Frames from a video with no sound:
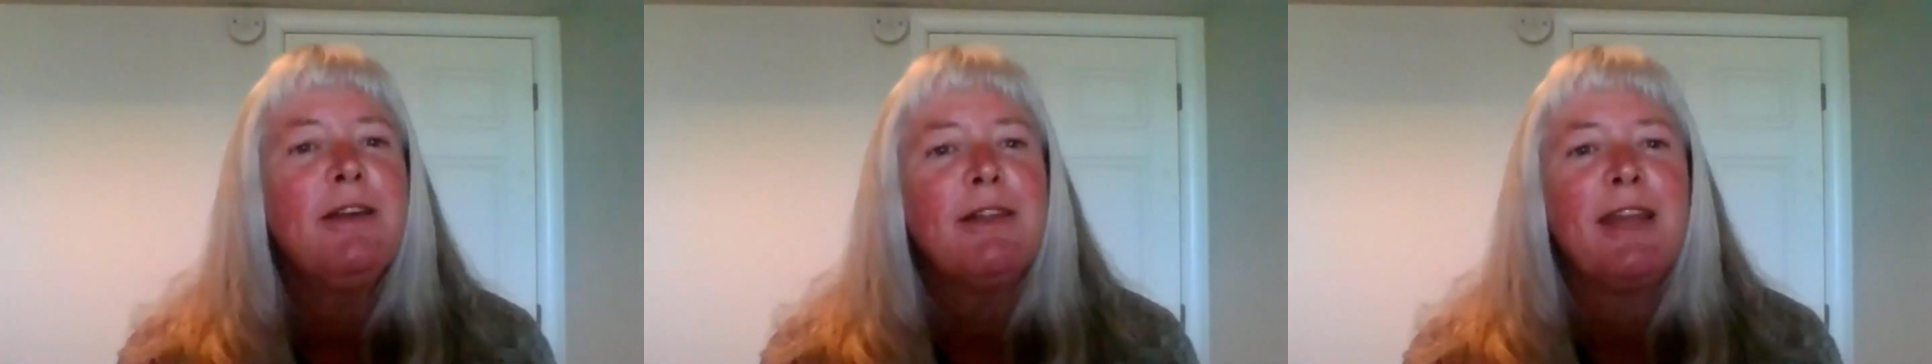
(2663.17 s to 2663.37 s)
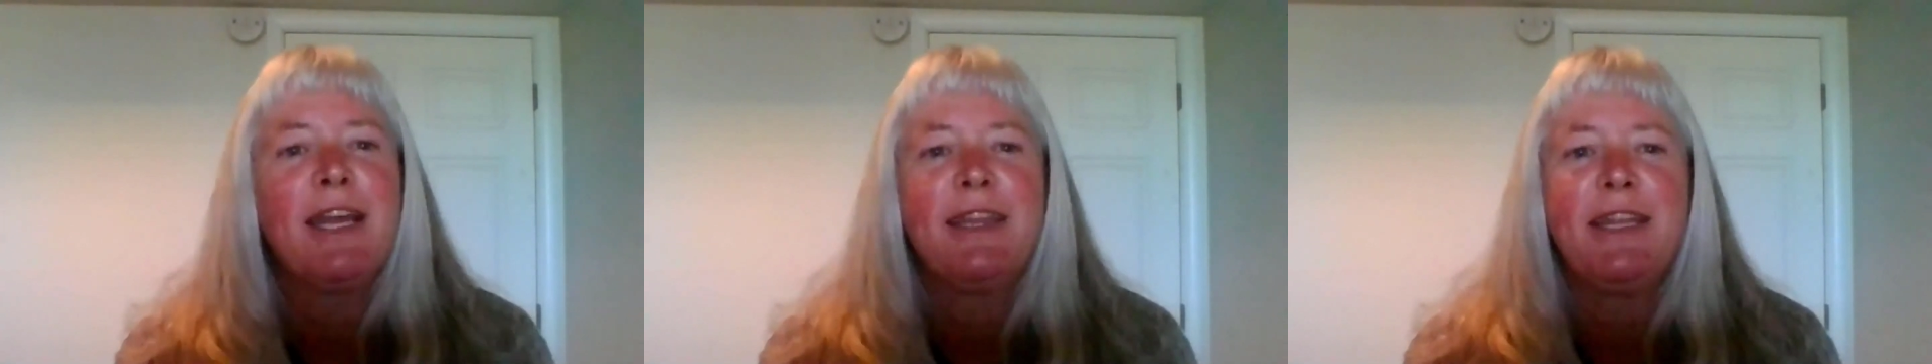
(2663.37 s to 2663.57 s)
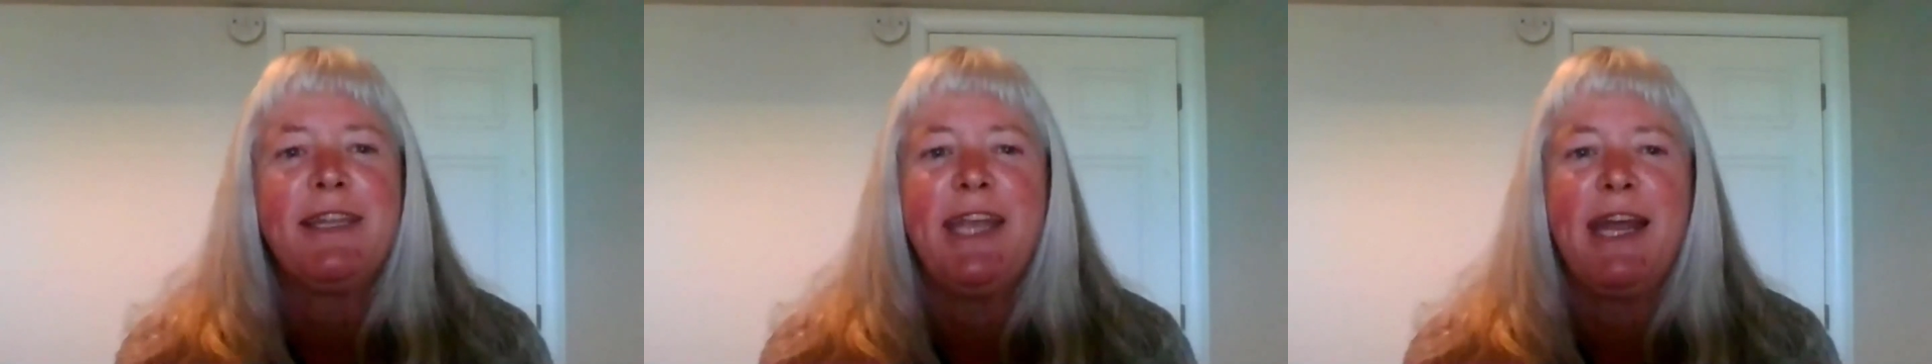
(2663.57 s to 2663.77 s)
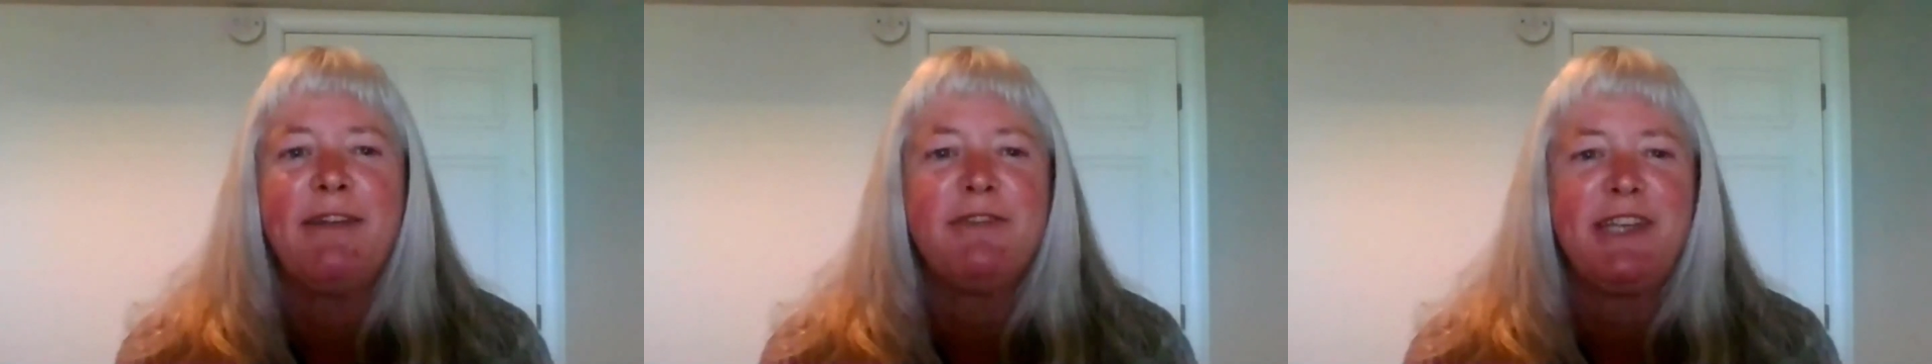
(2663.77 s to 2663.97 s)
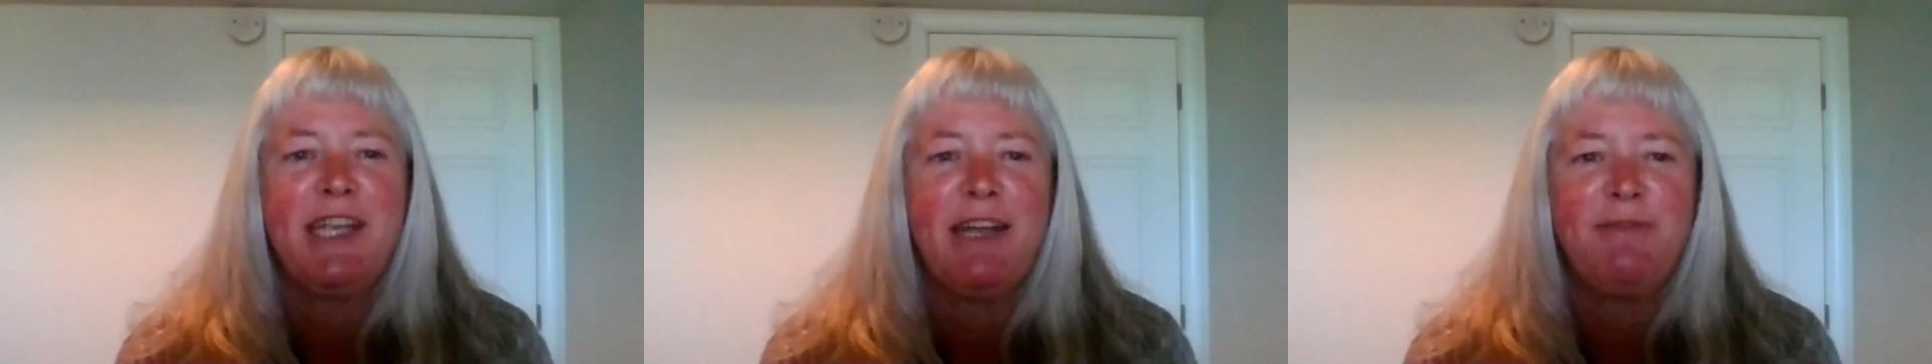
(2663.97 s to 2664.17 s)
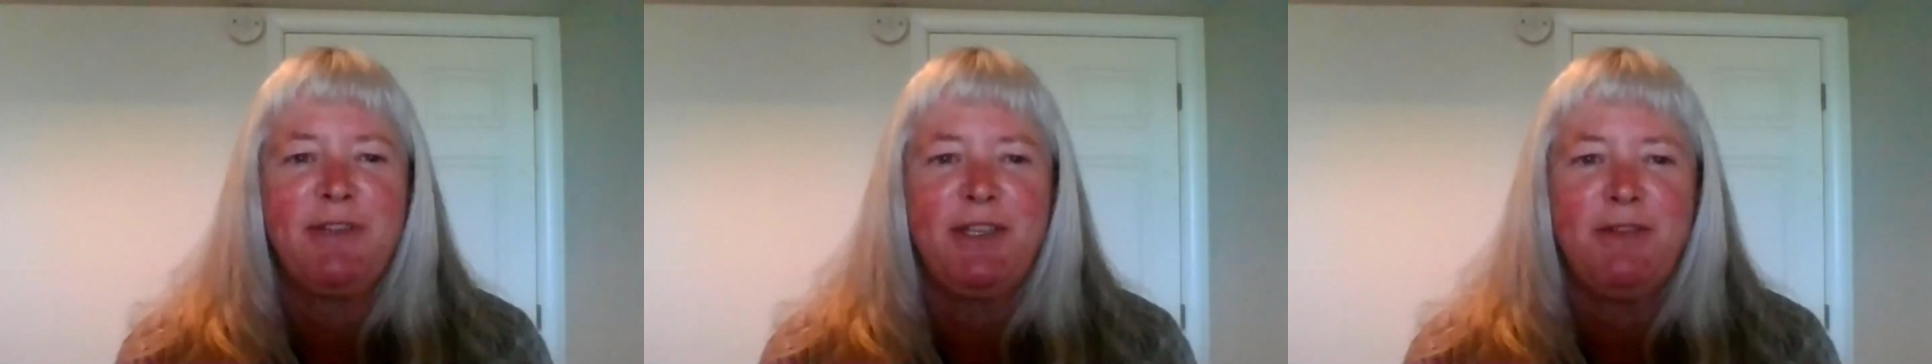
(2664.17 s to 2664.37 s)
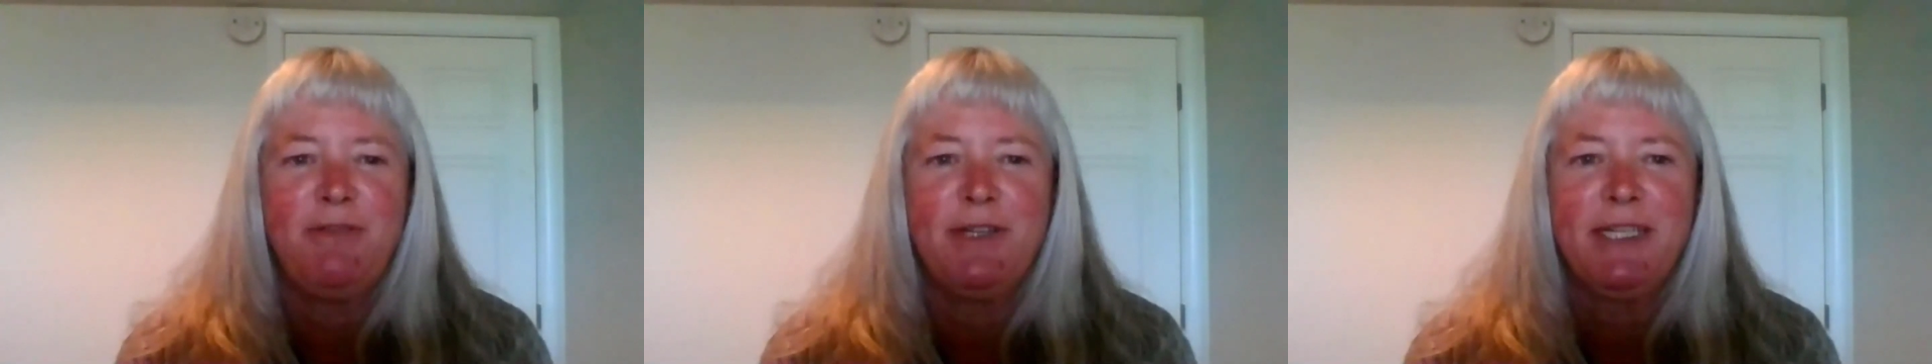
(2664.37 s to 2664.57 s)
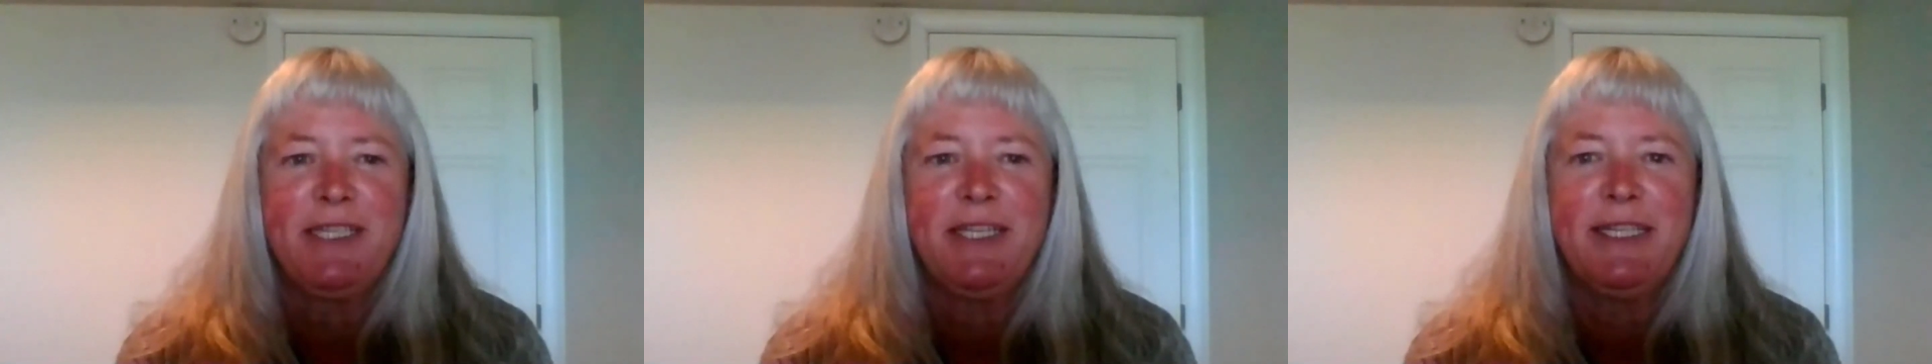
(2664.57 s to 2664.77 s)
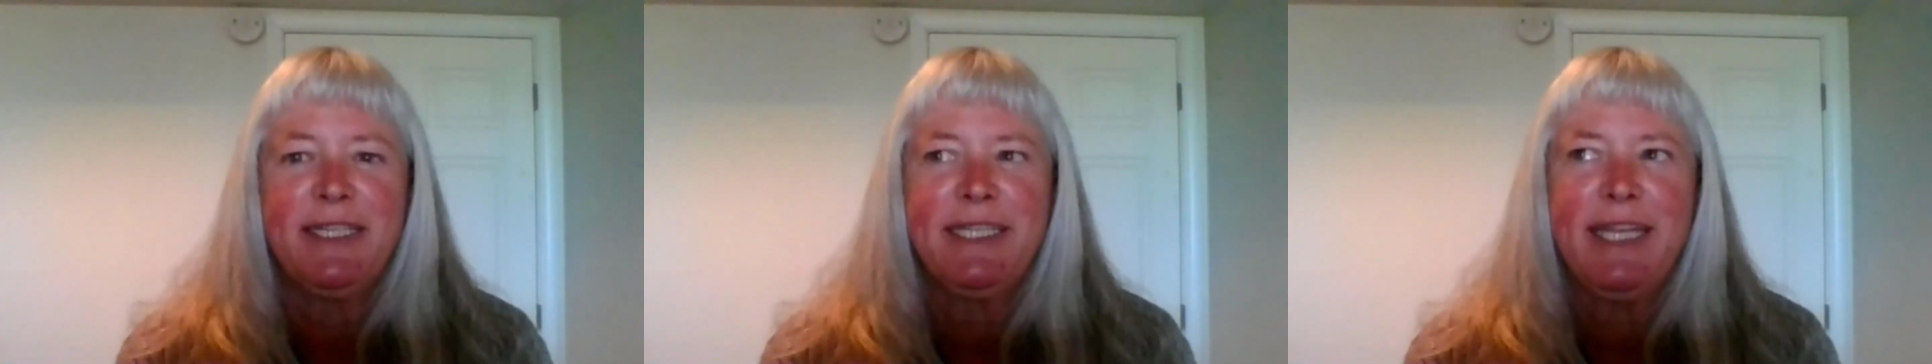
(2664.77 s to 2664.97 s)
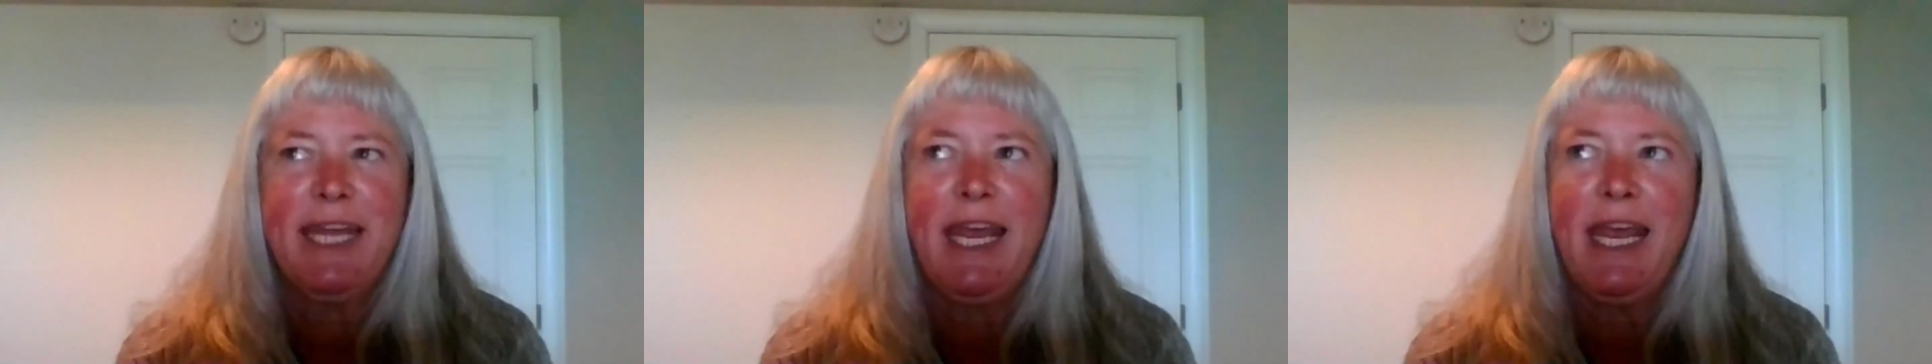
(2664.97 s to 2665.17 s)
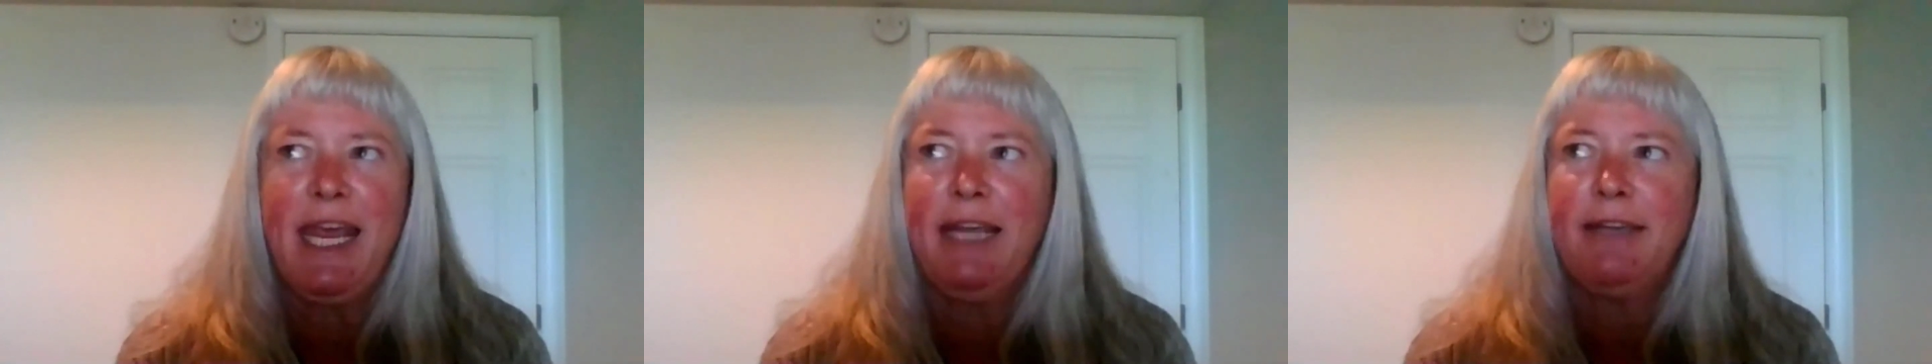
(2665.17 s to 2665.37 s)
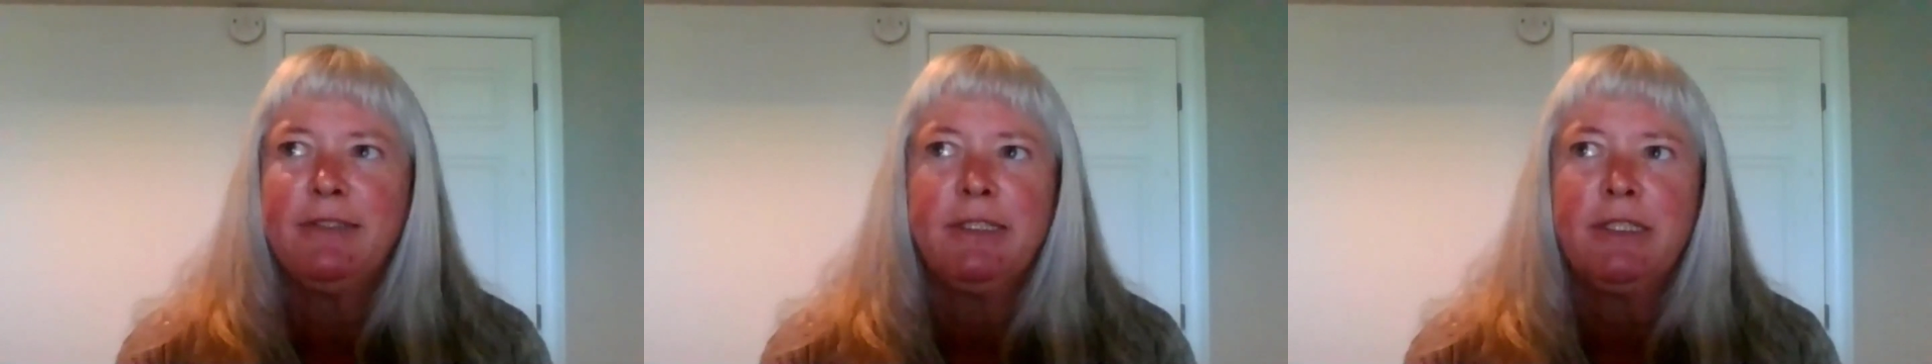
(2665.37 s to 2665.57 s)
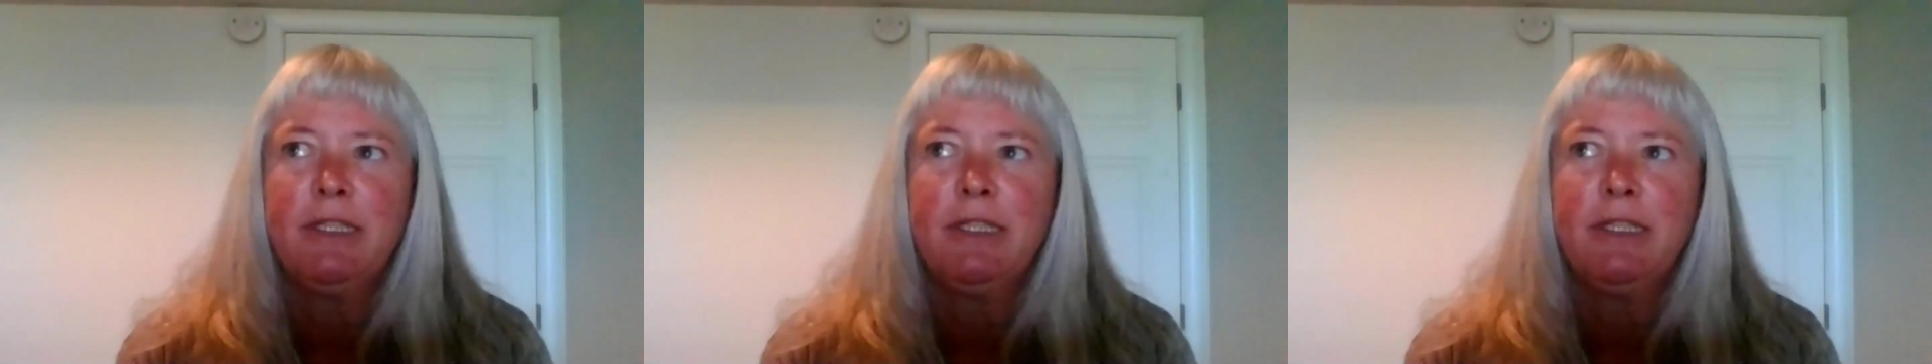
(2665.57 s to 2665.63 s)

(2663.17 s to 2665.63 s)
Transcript: Like the downtown tours, they'll say,